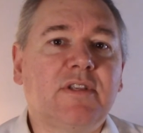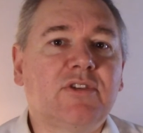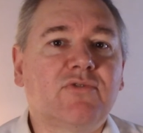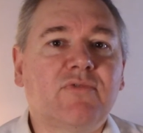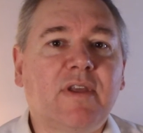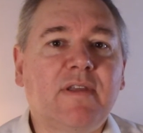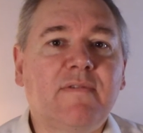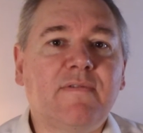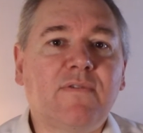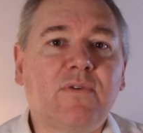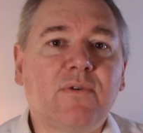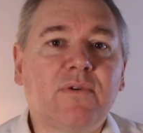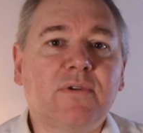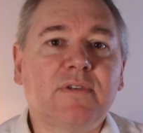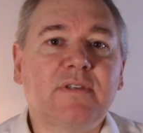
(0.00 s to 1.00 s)
is
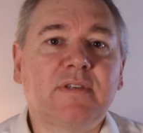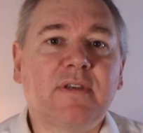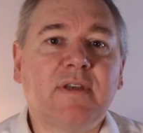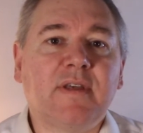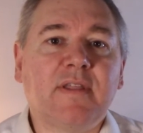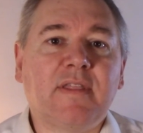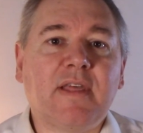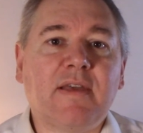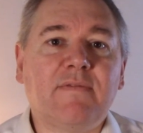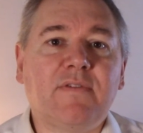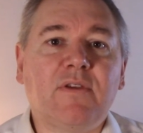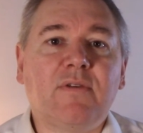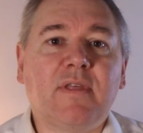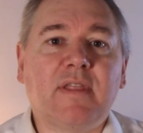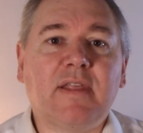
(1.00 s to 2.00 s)
reinforce their
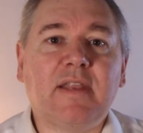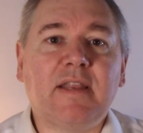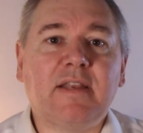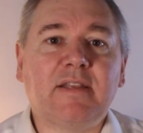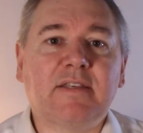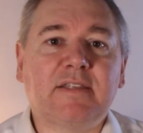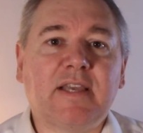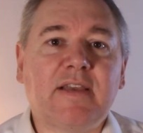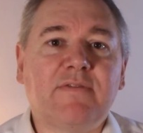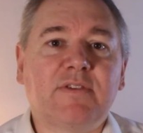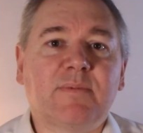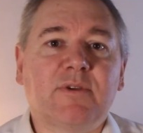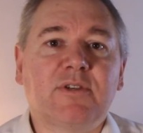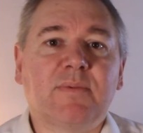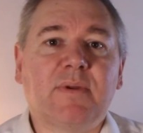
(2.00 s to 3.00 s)
view that they need to save as
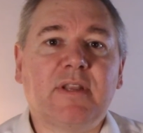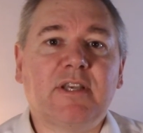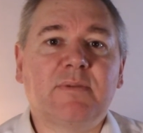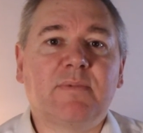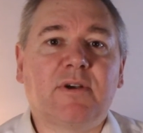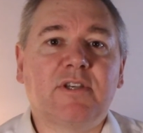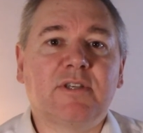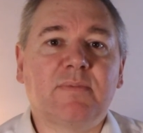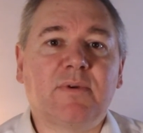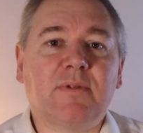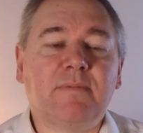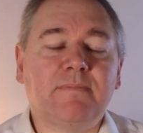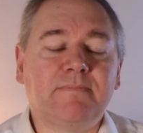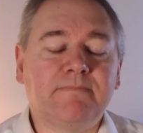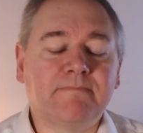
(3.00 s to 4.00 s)
much money as possible.
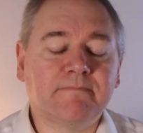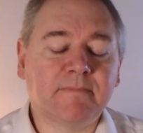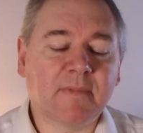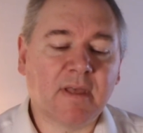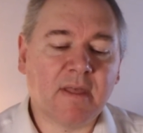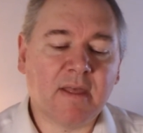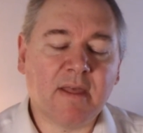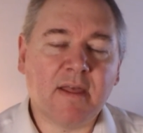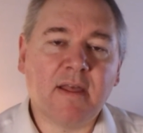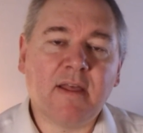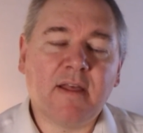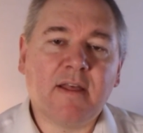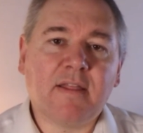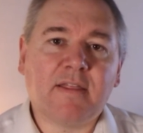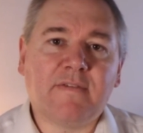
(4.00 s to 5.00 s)

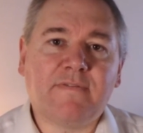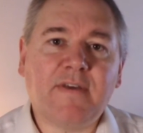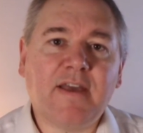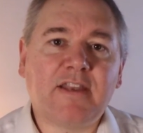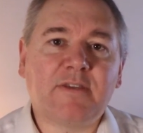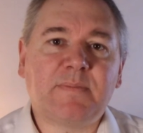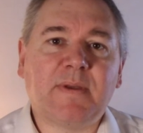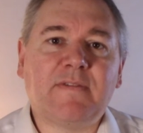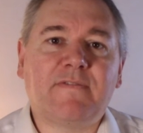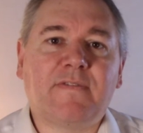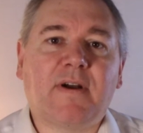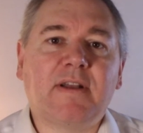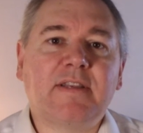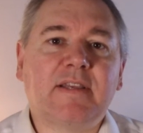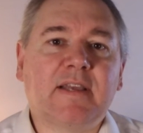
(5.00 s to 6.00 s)
The Fed has been
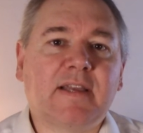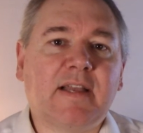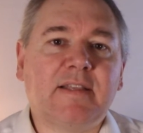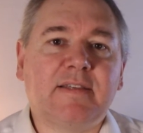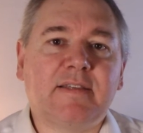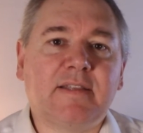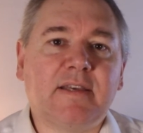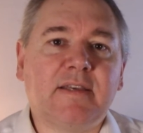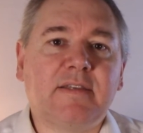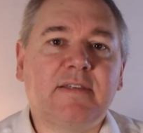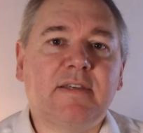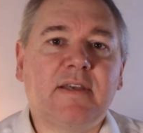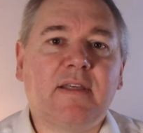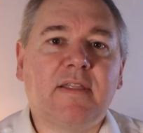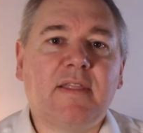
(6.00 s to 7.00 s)
fighting against
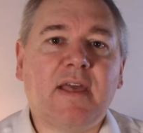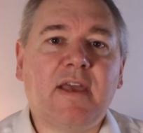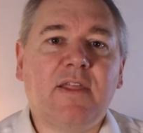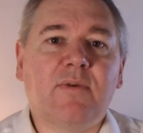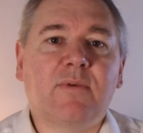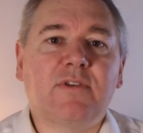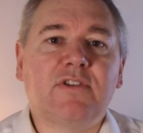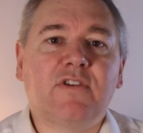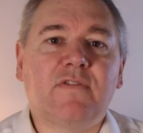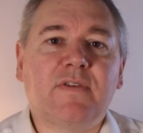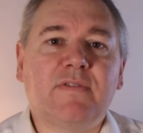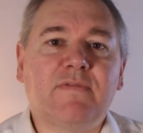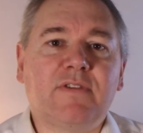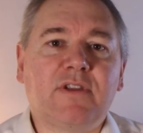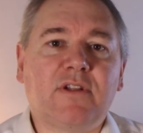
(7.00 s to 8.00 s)
this. They are the ones who have
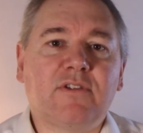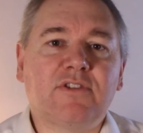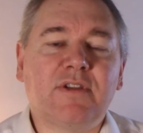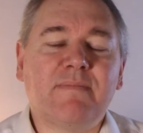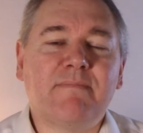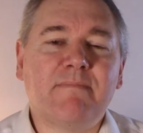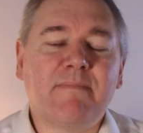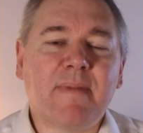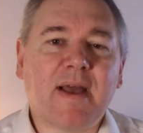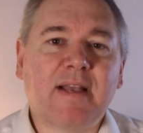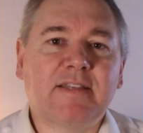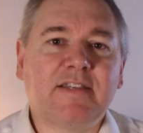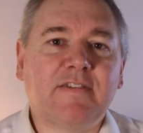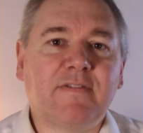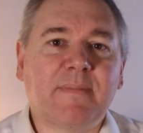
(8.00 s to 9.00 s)
indulged in
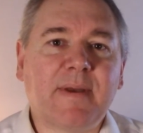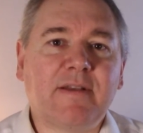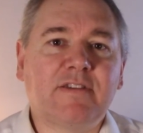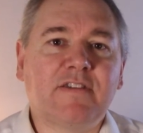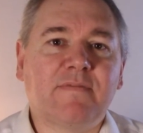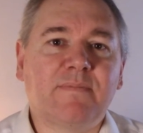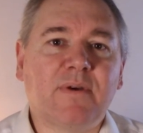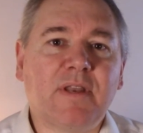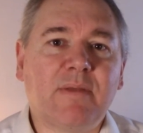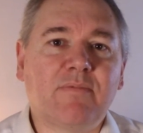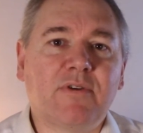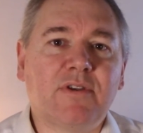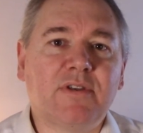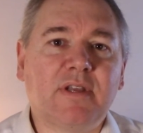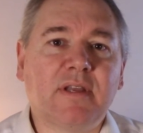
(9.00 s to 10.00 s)
massive amounts of money
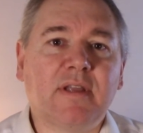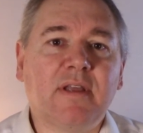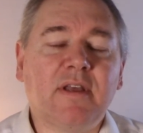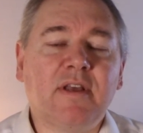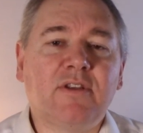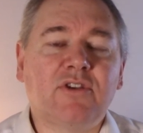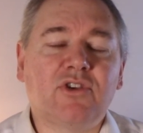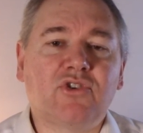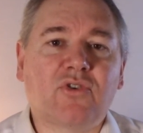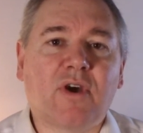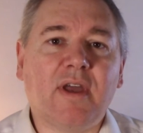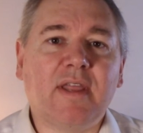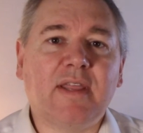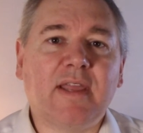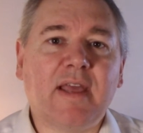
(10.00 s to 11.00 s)
printing to
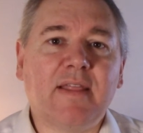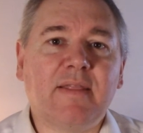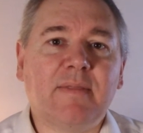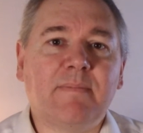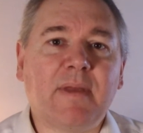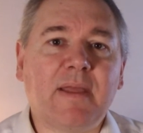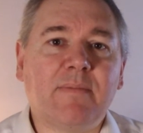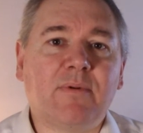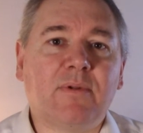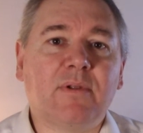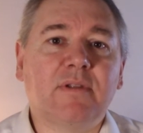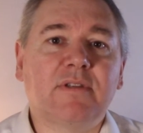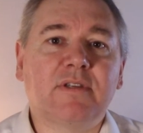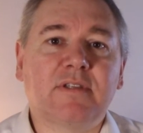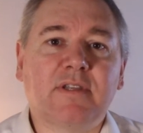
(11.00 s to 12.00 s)
try and get
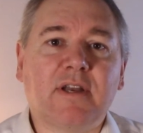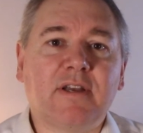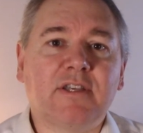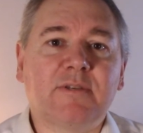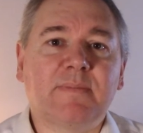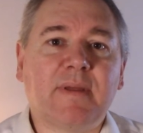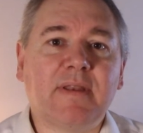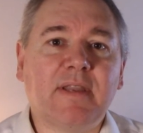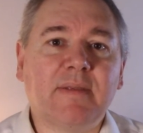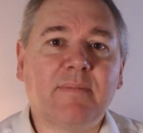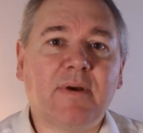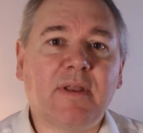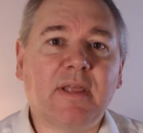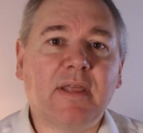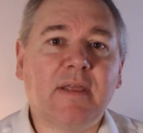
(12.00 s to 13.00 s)
people to start spending
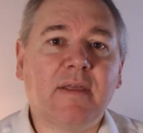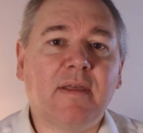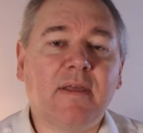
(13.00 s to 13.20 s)
money.